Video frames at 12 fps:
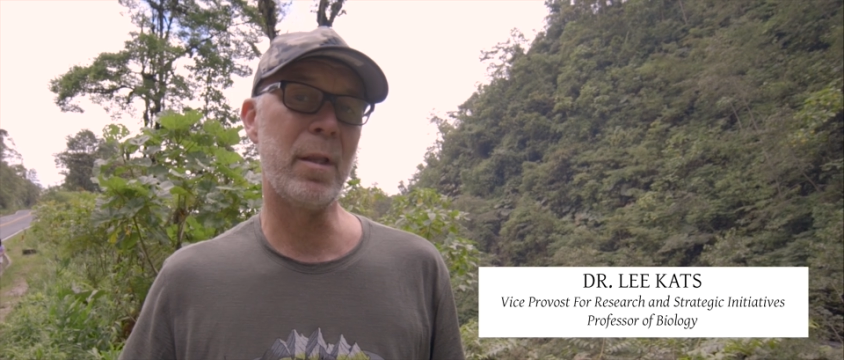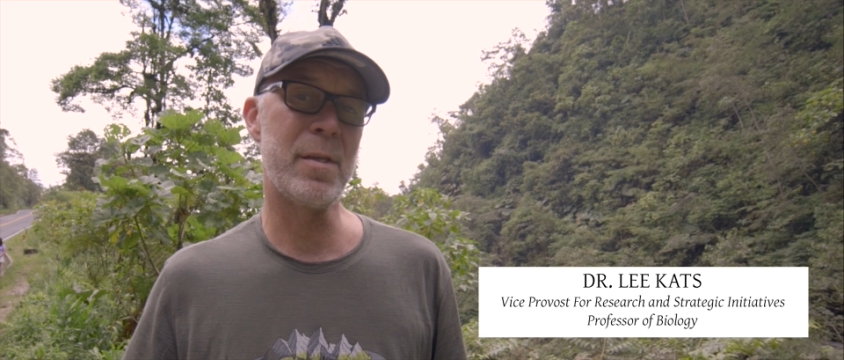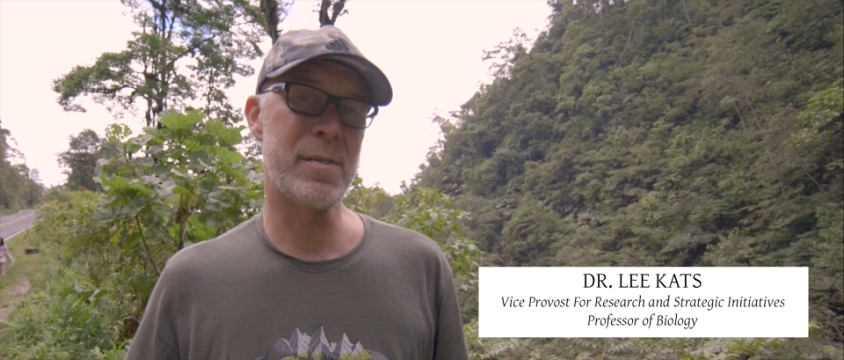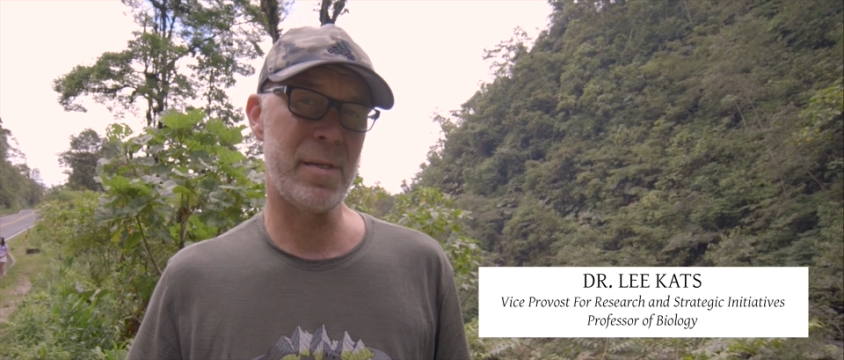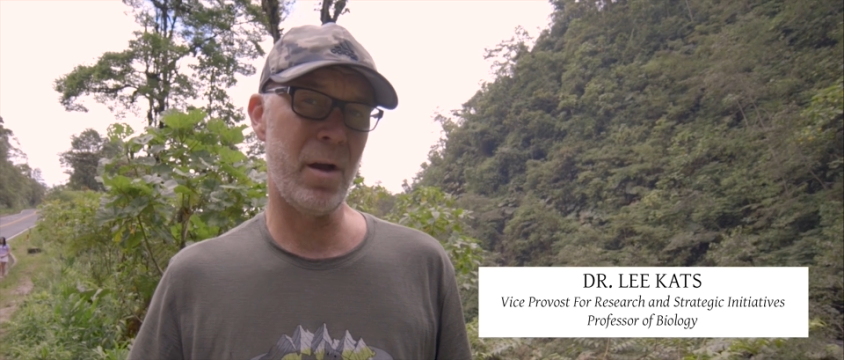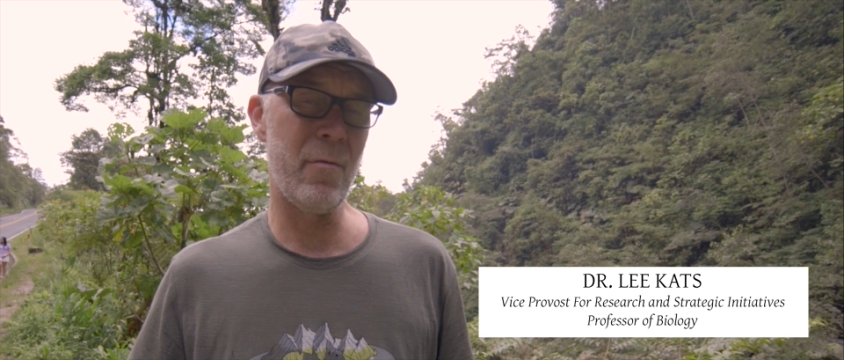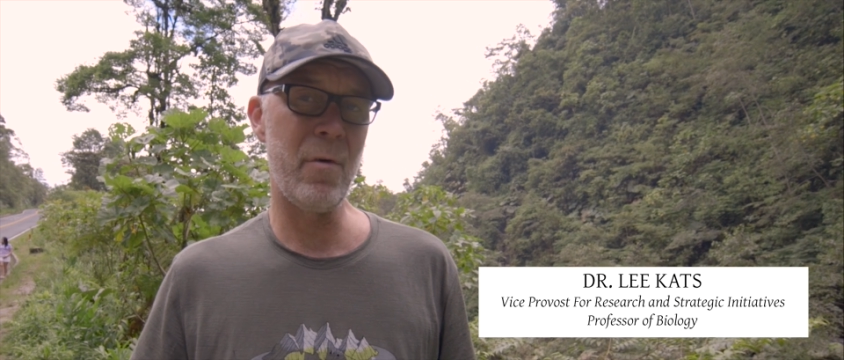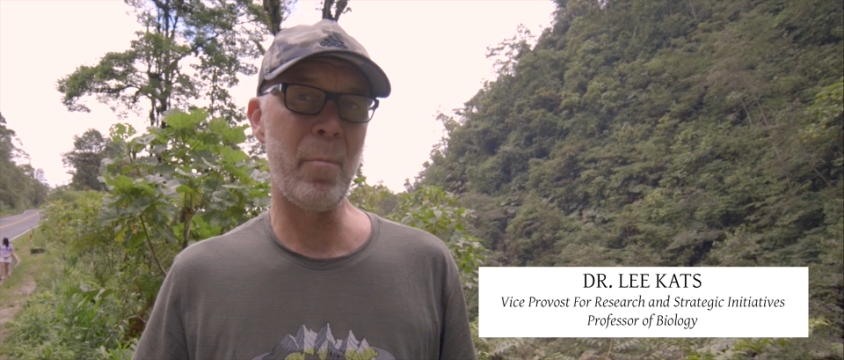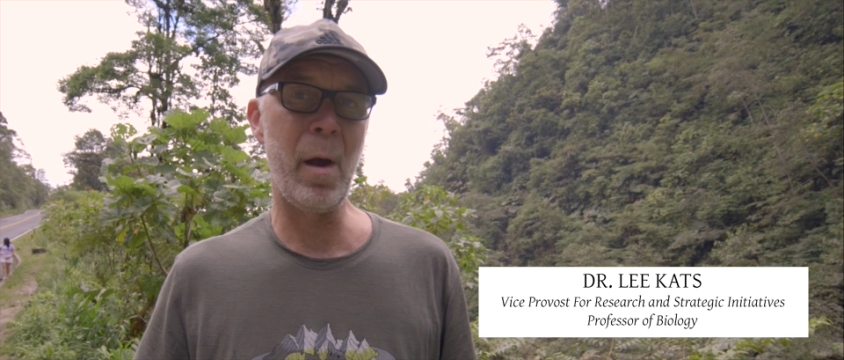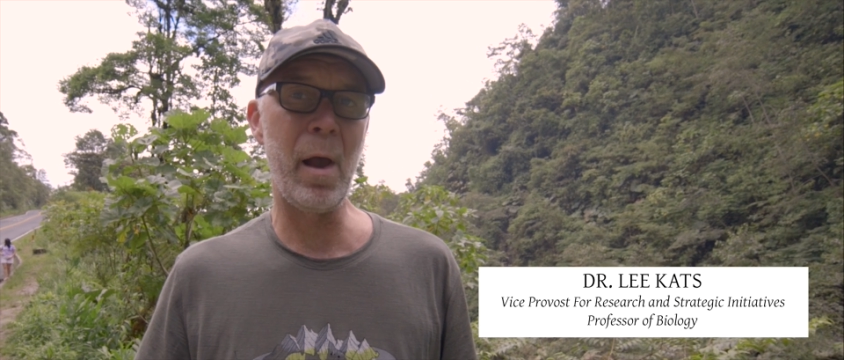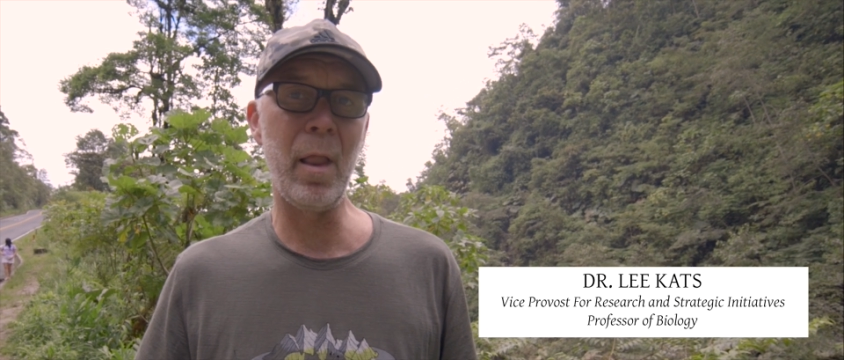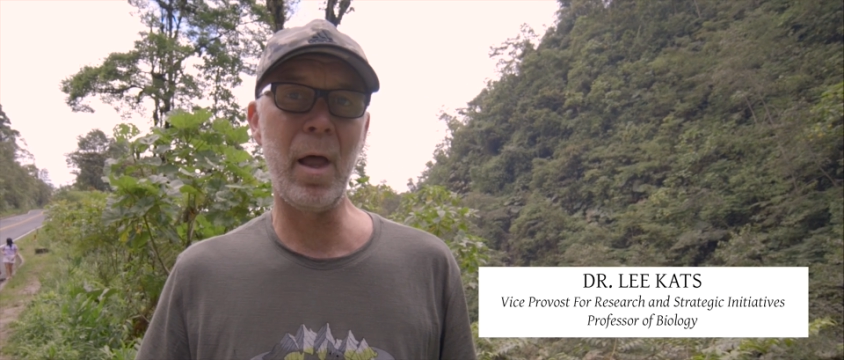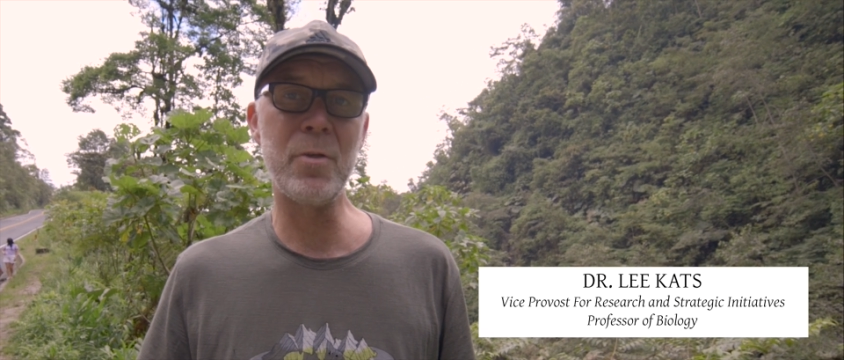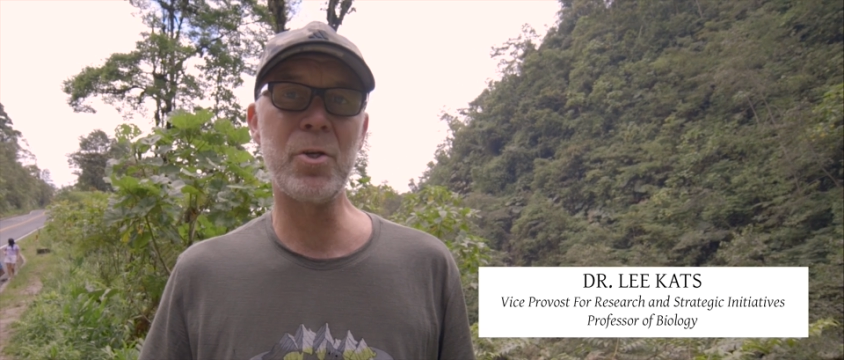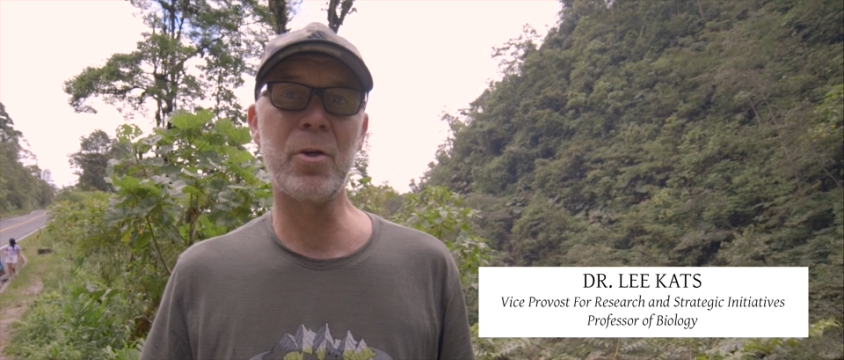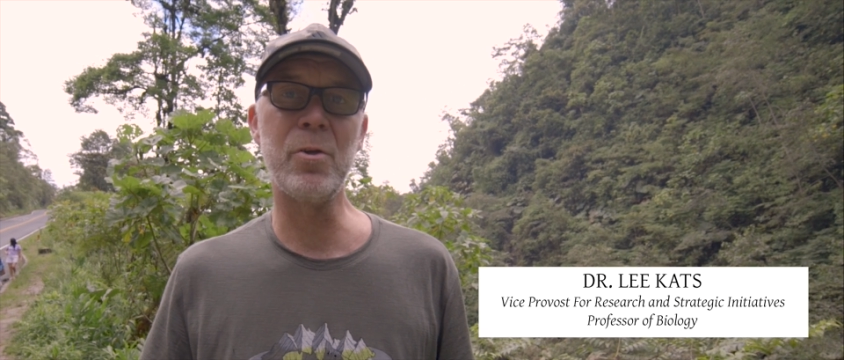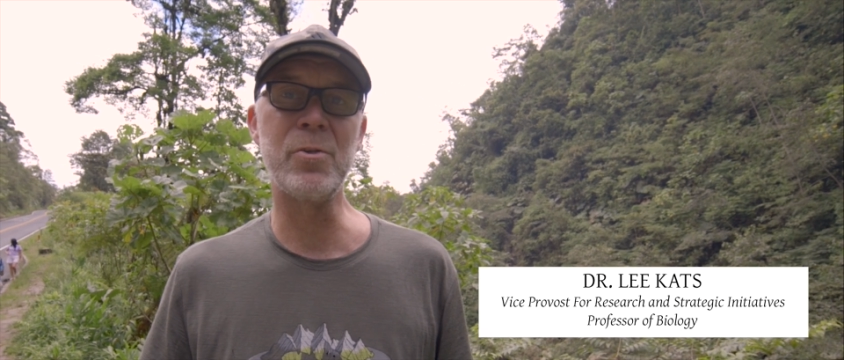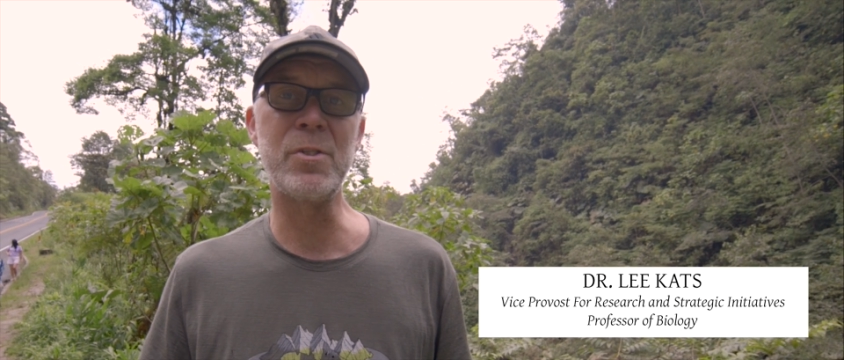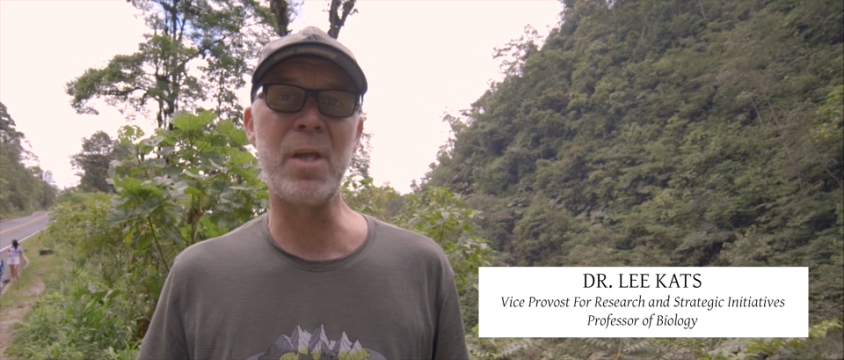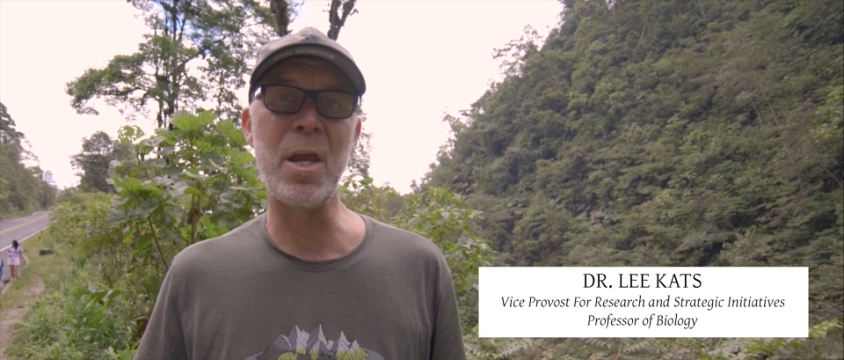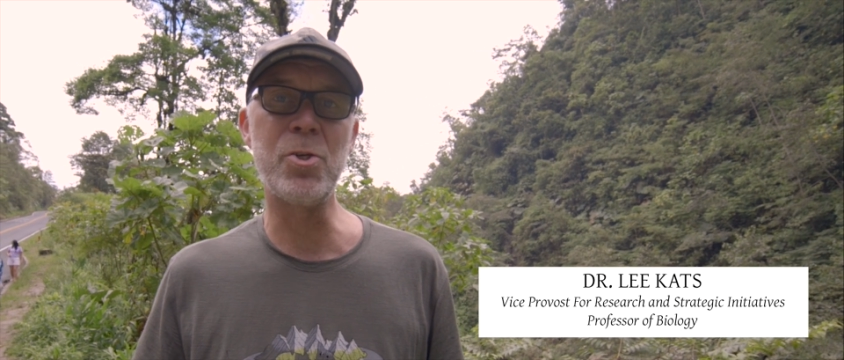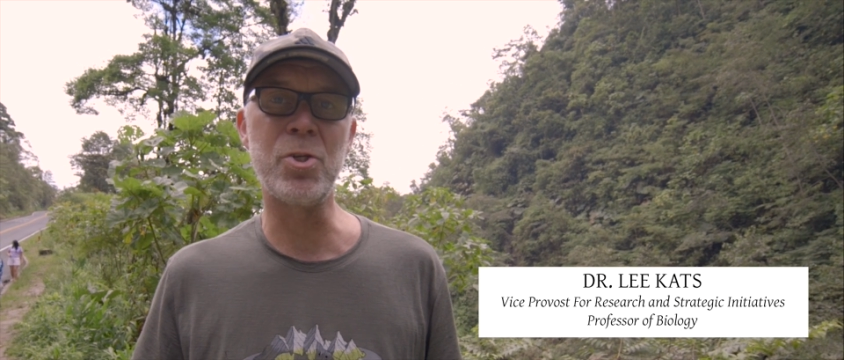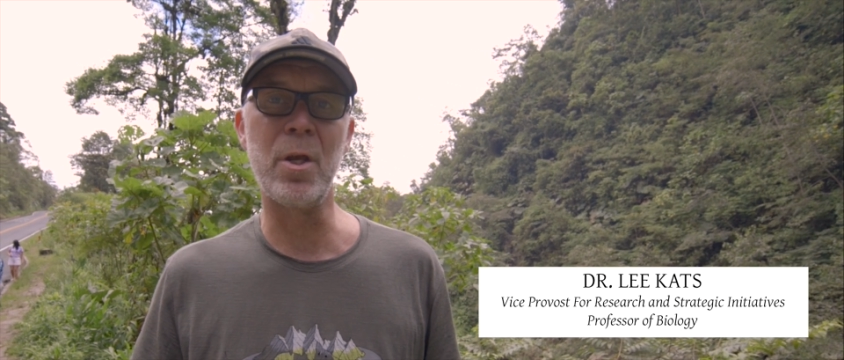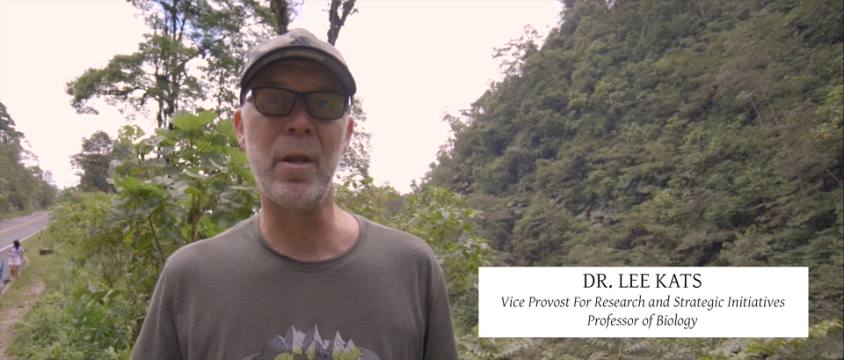to La Selva Biological
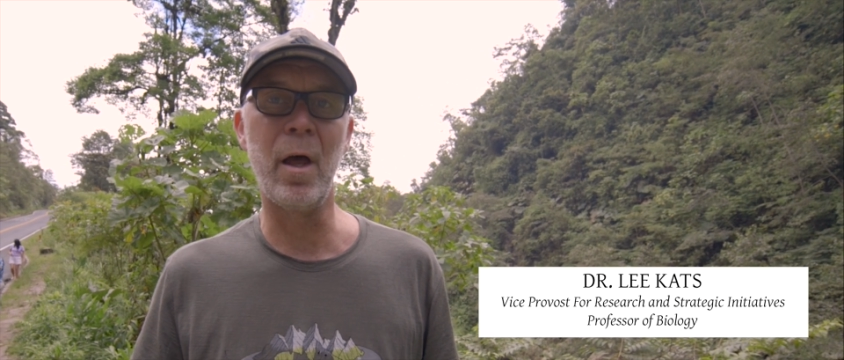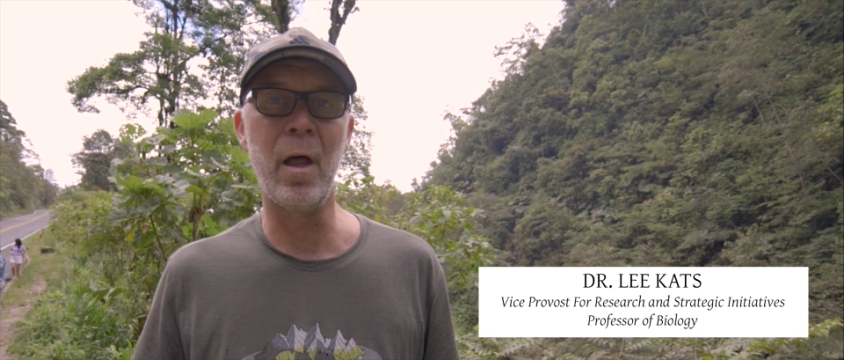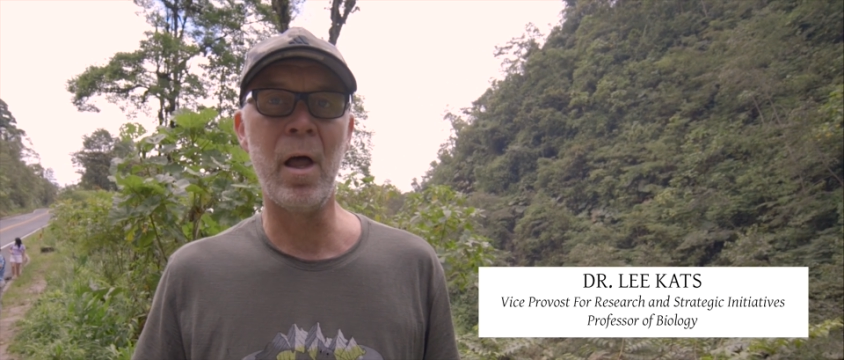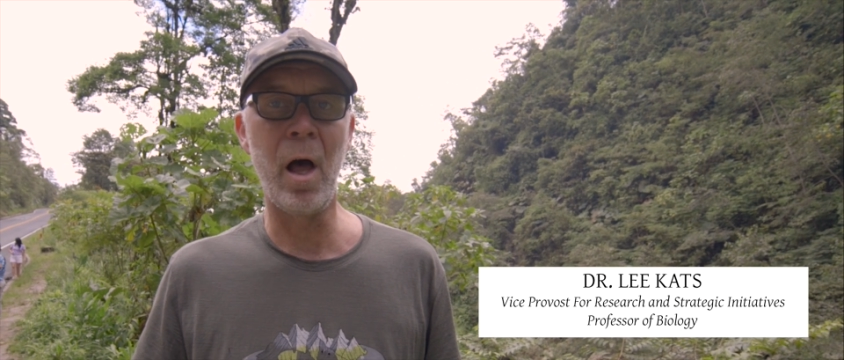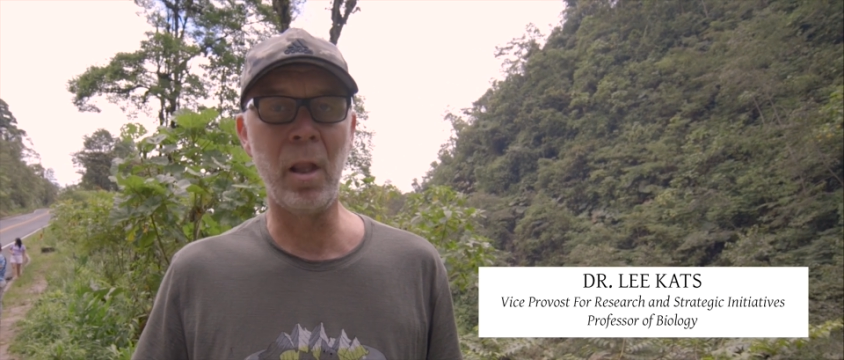Station, a,